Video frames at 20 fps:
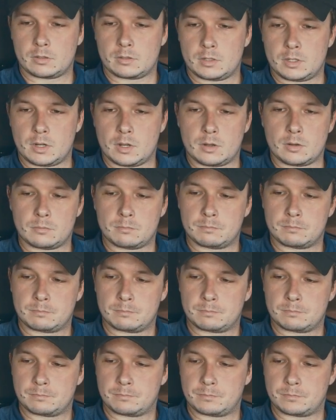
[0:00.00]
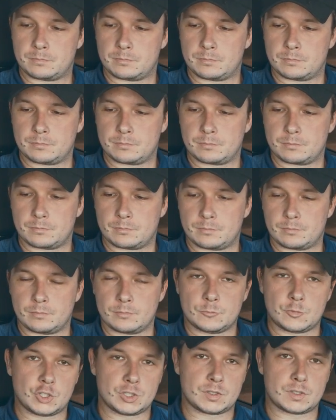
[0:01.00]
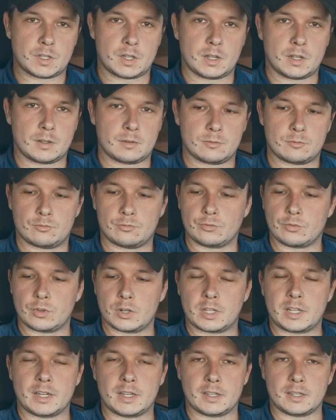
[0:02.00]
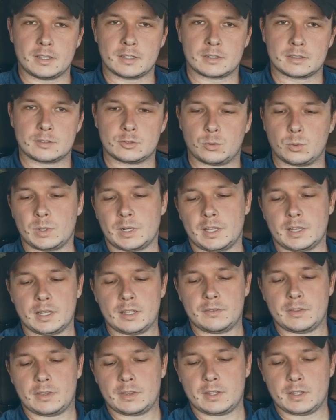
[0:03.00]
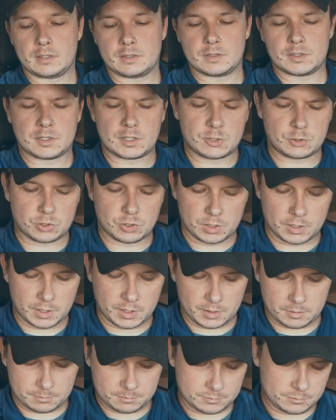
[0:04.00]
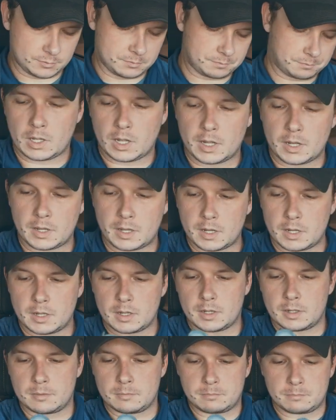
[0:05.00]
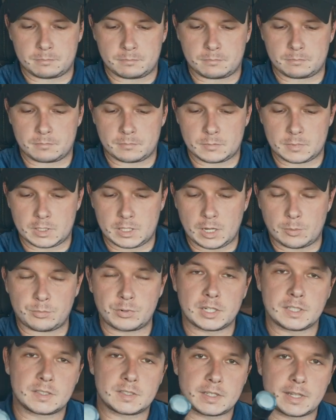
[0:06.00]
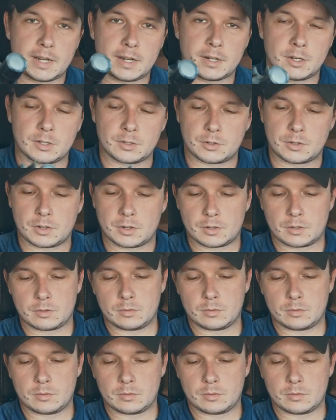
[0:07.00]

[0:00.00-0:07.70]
you know, just rookie 2011 things. Additionally, I got pretty scared